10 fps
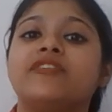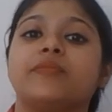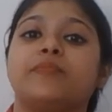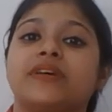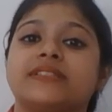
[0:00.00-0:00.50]

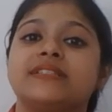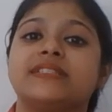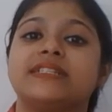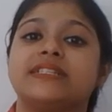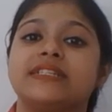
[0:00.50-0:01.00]

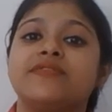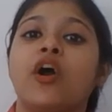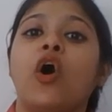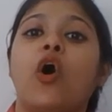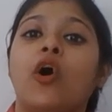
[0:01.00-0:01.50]
representative
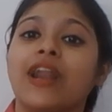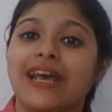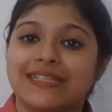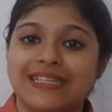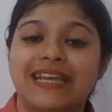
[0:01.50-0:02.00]
or
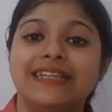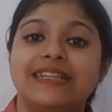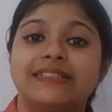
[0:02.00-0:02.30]
assigned